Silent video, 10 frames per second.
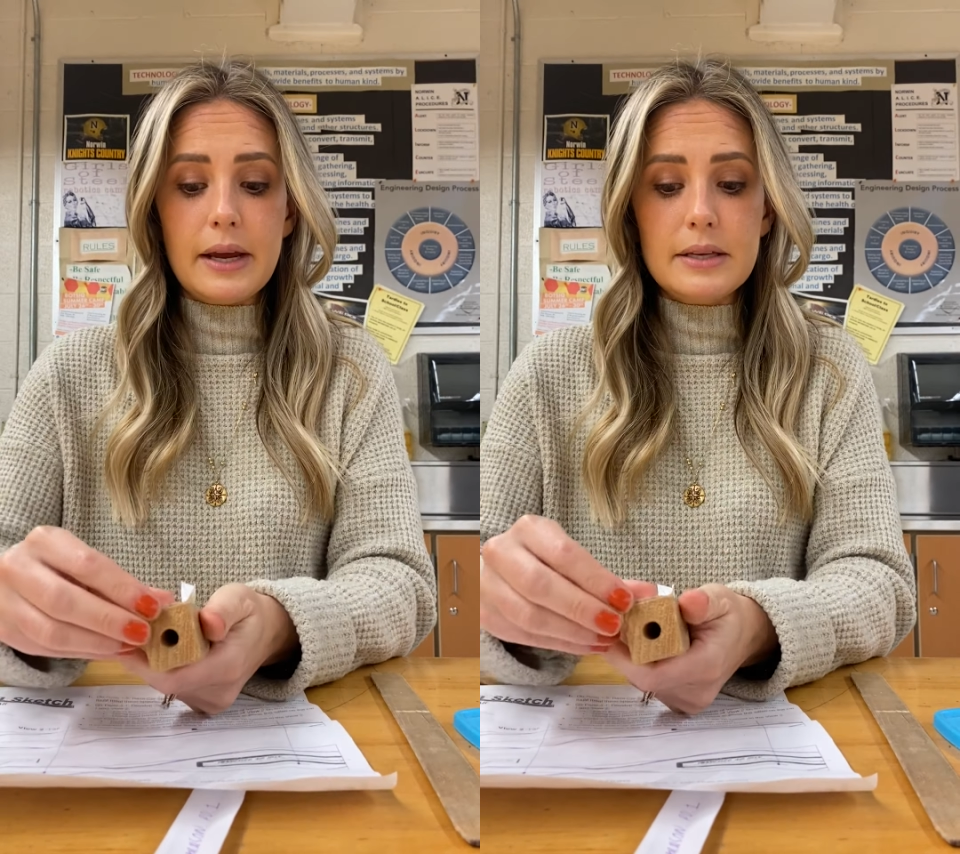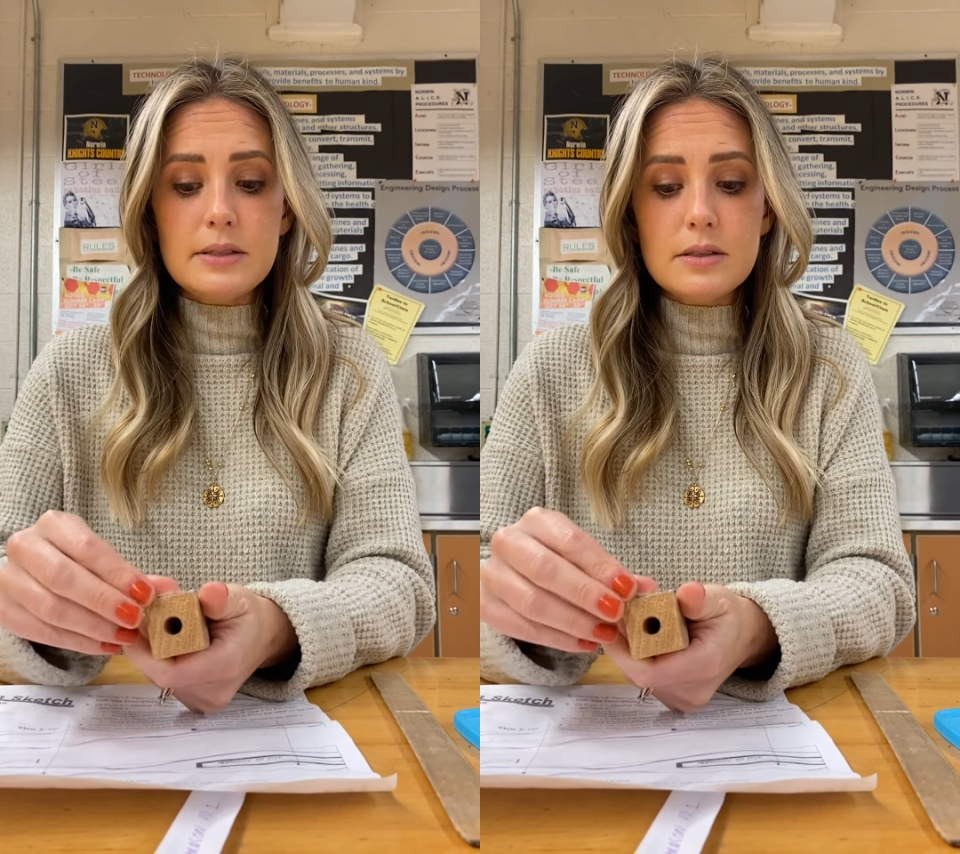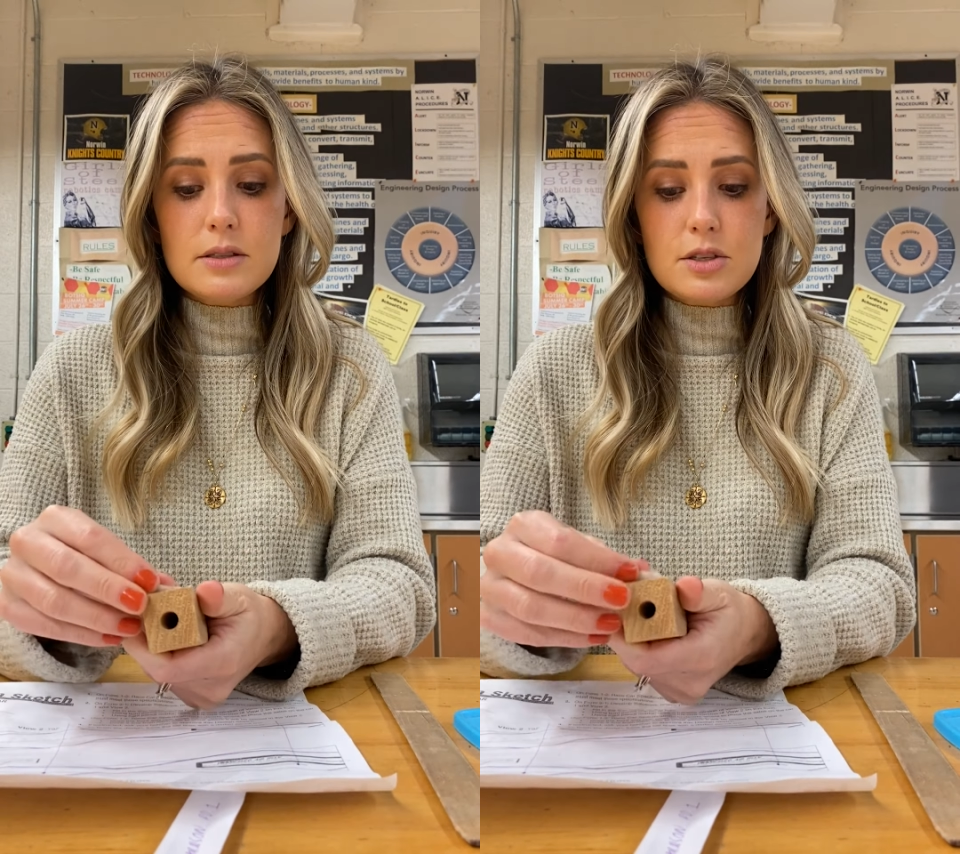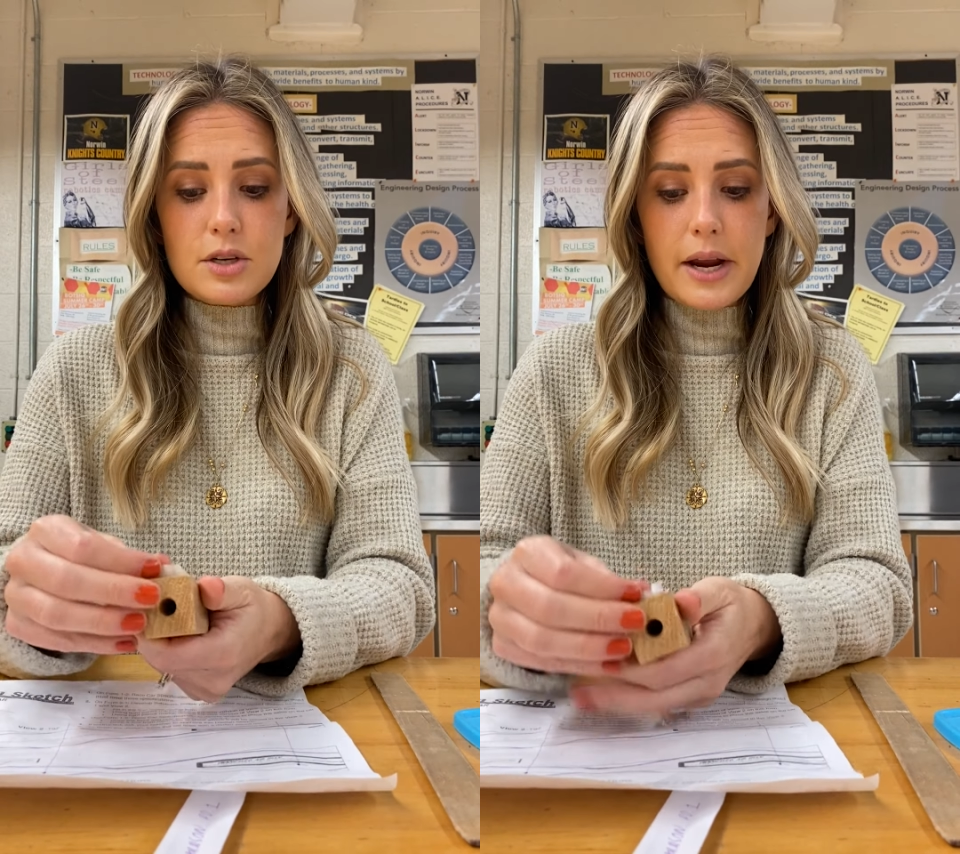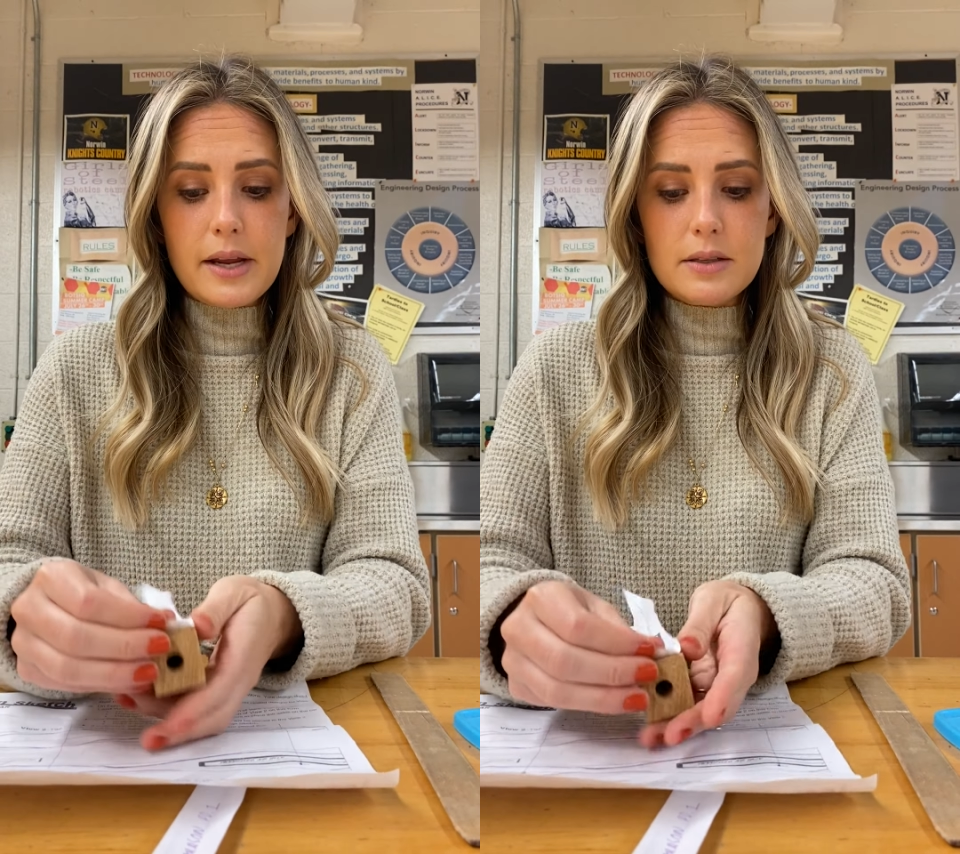nice and
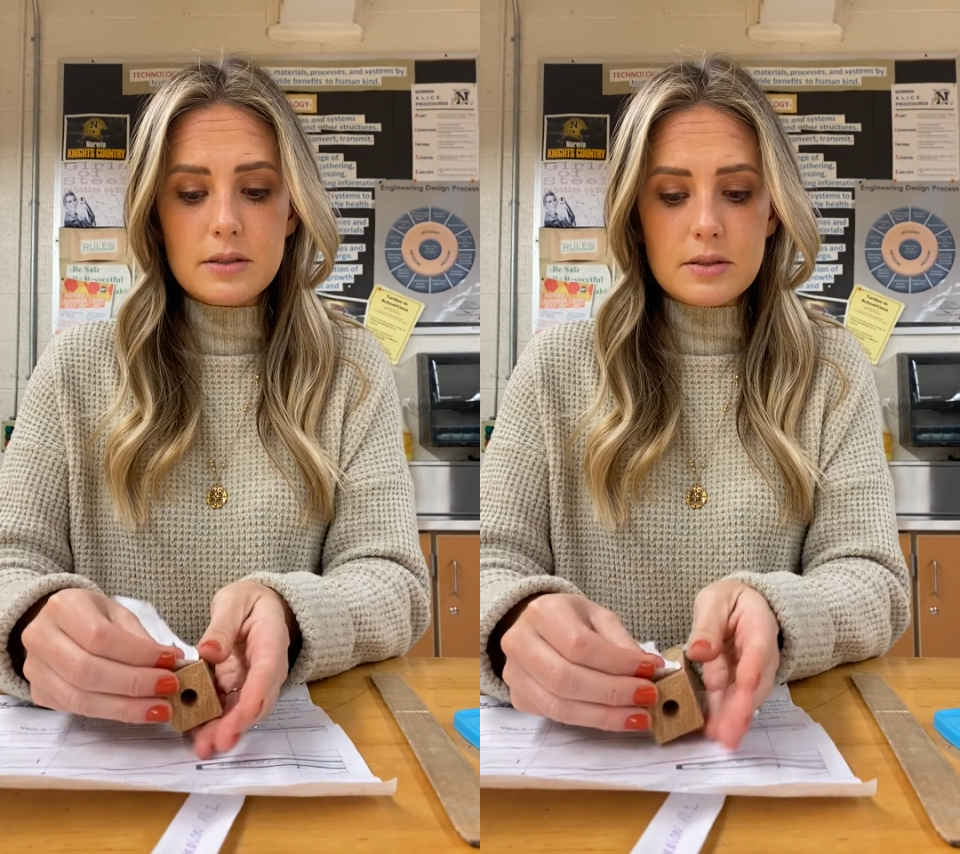straight,